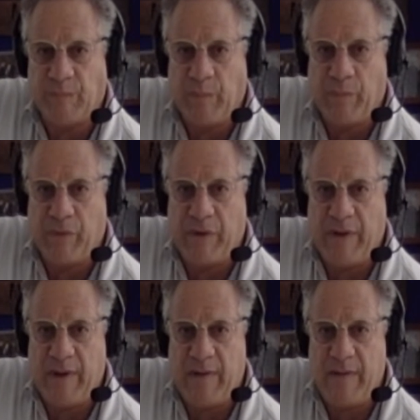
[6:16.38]
Breathe
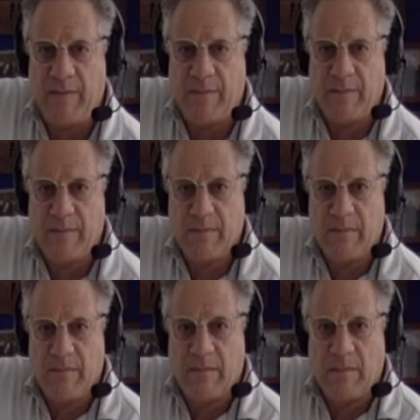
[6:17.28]
in,
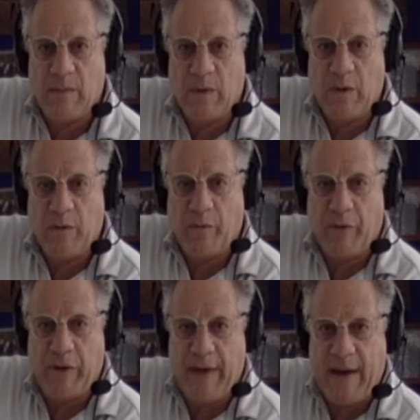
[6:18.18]

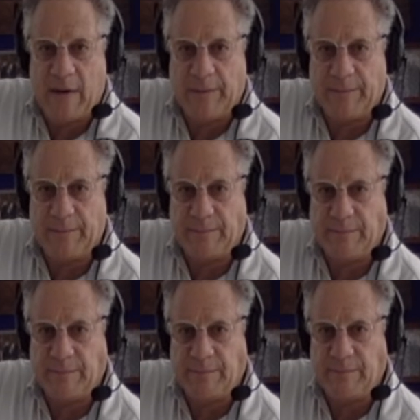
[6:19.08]
breathe out.
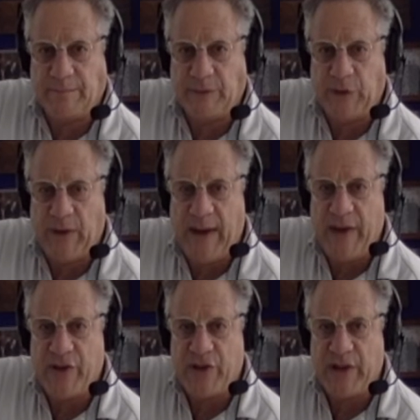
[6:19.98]
You're
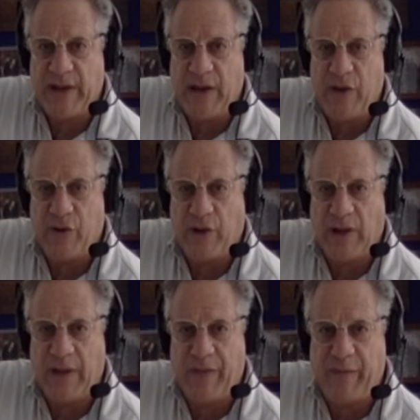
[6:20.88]
isolating your
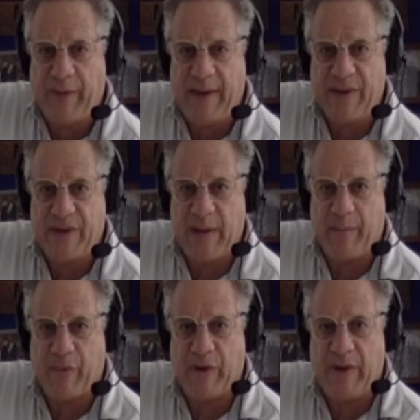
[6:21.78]
left bicep.
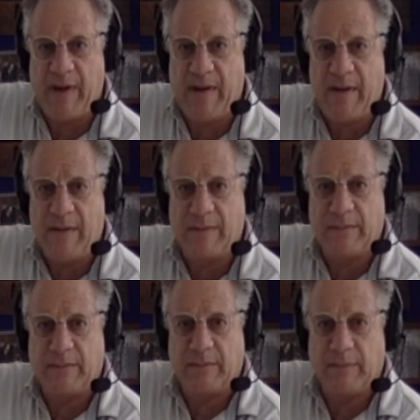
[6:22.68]
Breathe in,
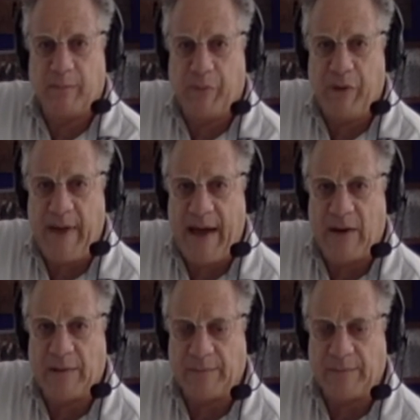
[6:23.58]
breathe out.